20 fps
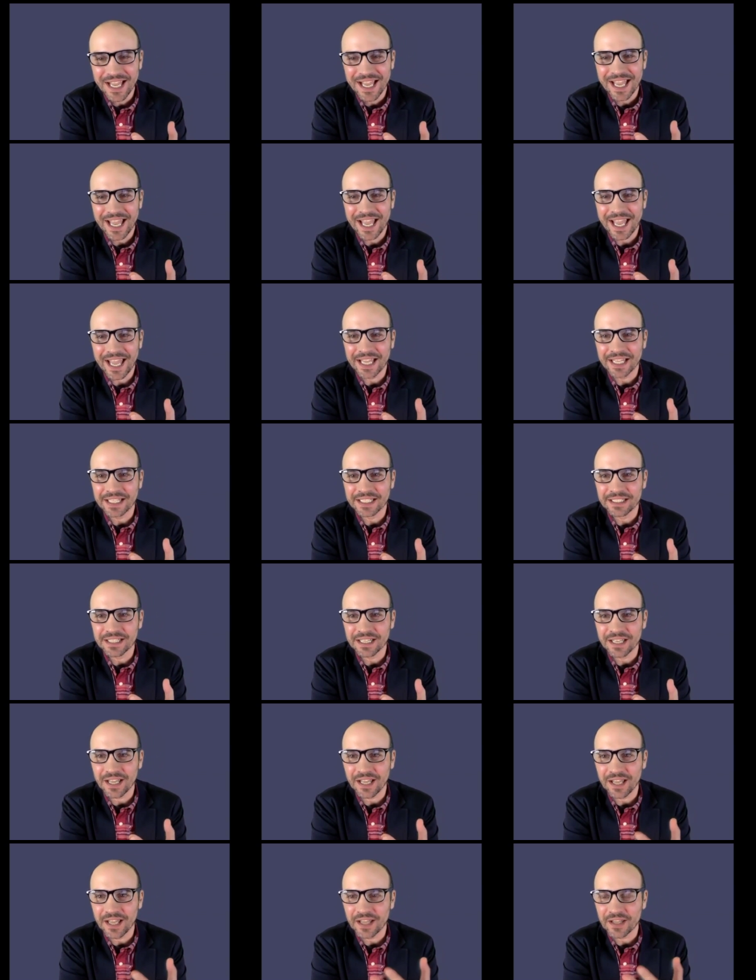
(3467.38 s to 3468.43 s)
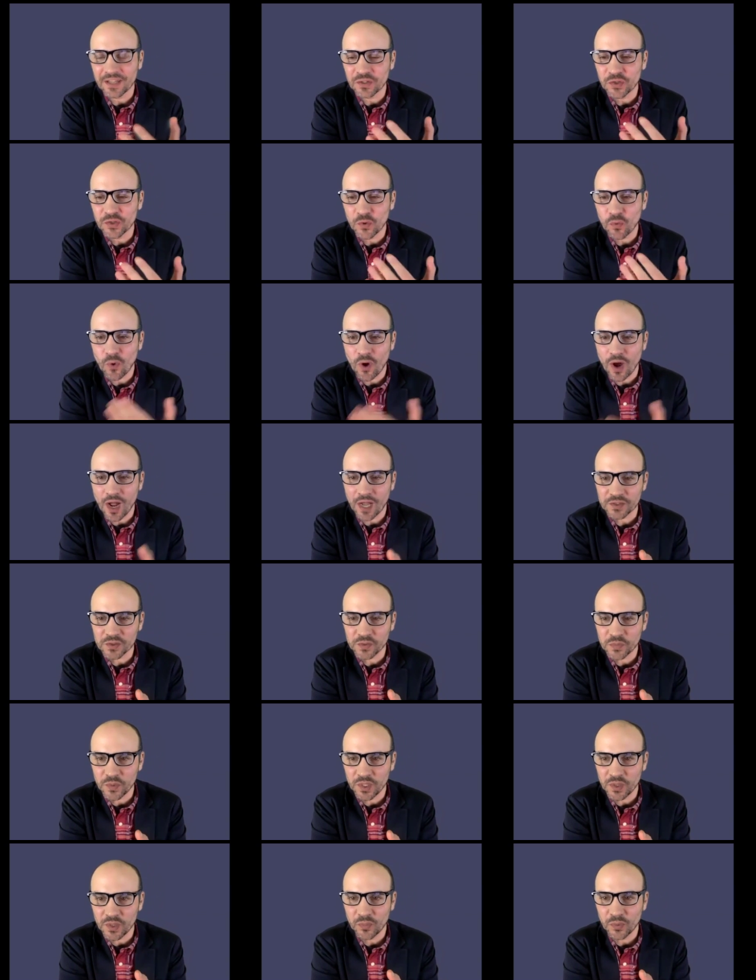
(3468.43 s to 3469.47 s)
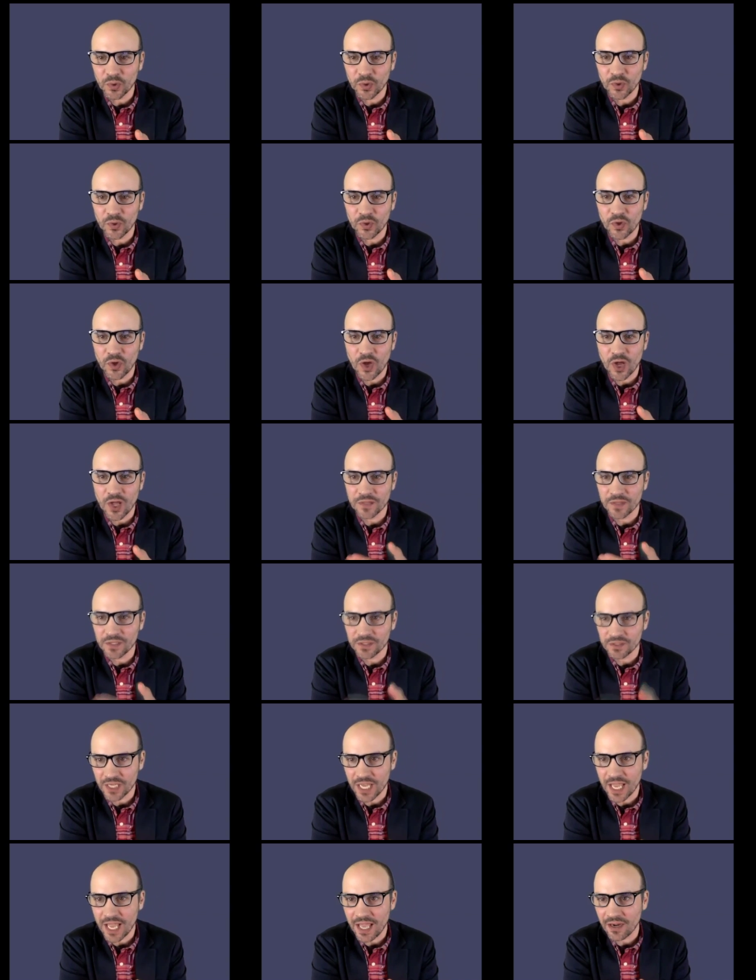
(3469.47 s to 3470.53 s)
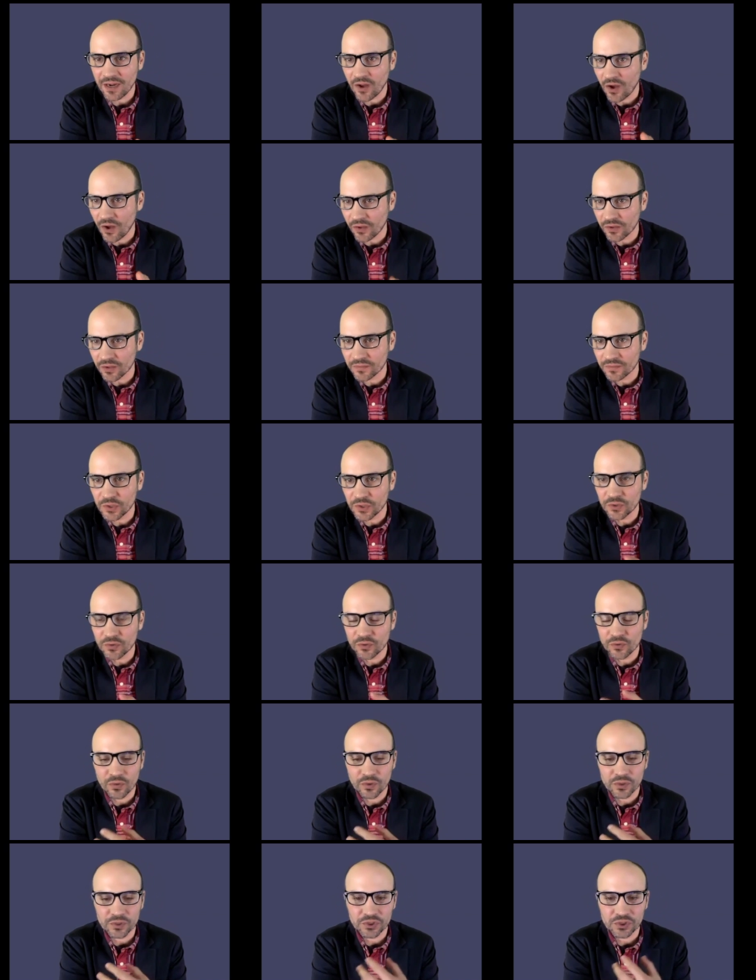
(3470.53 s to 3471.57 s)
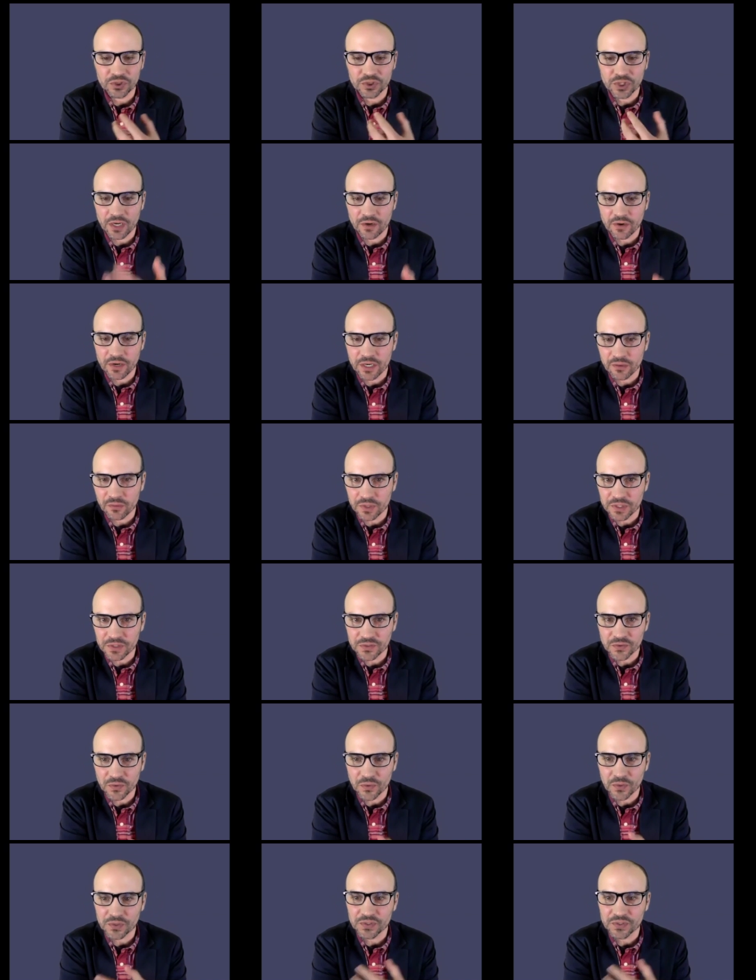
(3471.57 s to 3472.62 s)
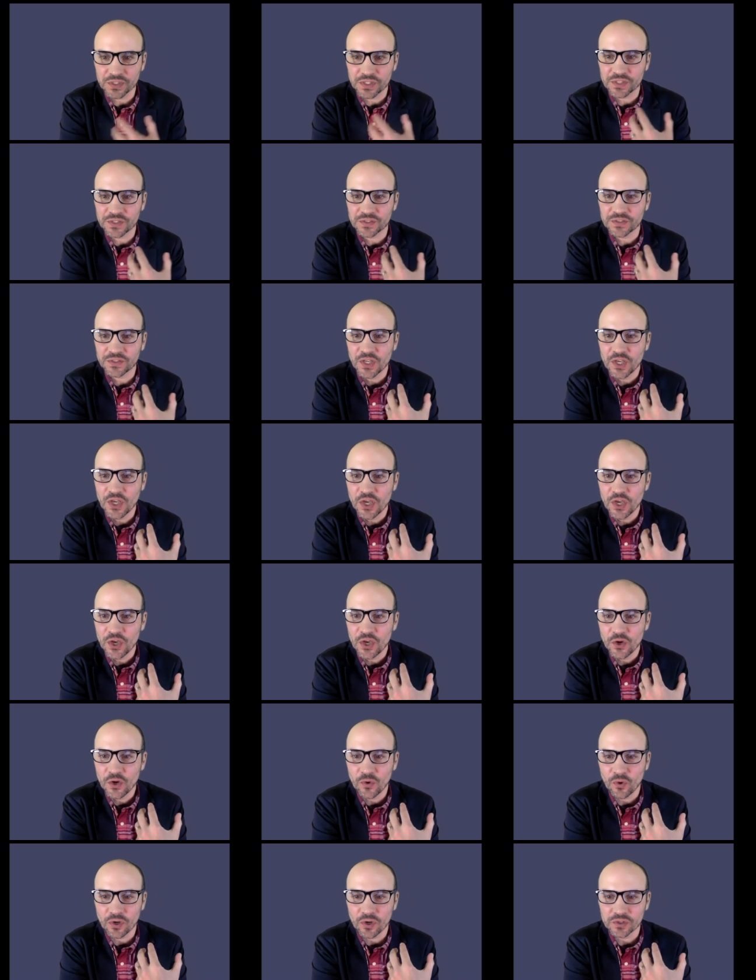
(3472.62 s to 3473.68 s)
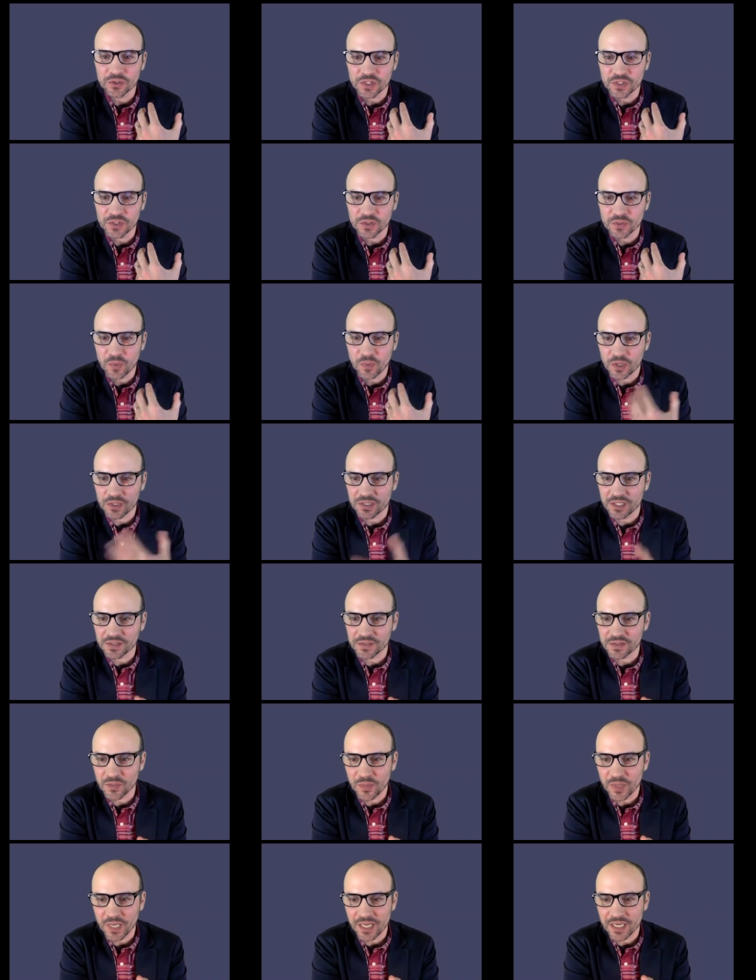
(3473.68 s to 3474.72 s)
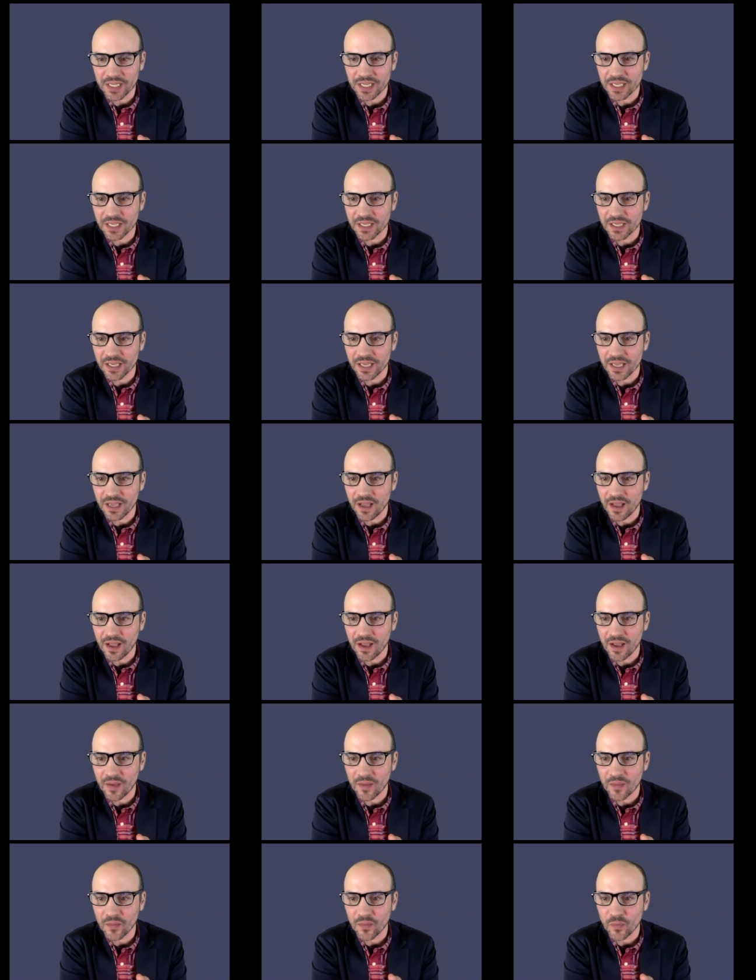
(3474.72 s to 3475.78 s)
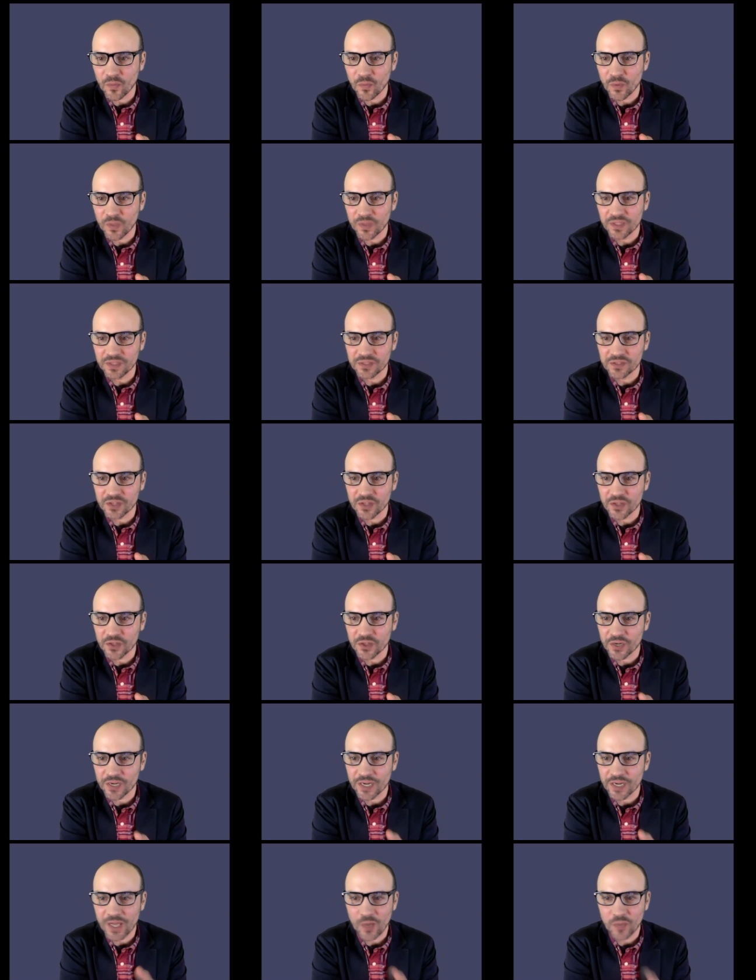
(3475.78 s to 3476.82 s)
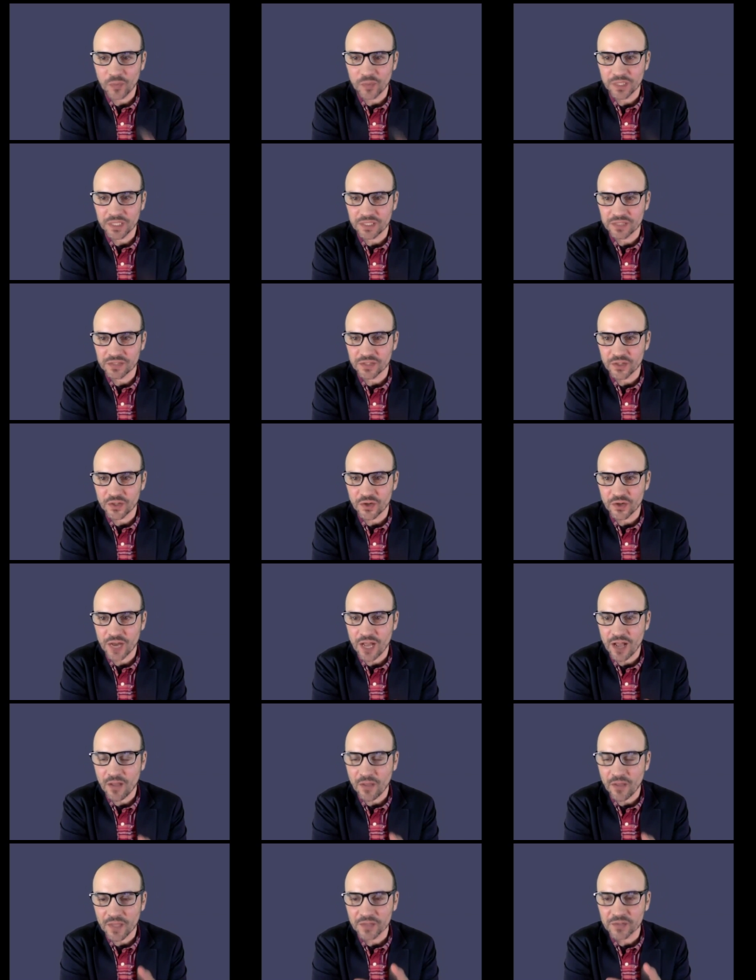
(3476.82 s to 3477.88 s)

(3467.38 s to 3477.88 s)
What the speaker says: and to watch people on the chat, all of you who are sharing resources, who are just participating with each other and helping each other out.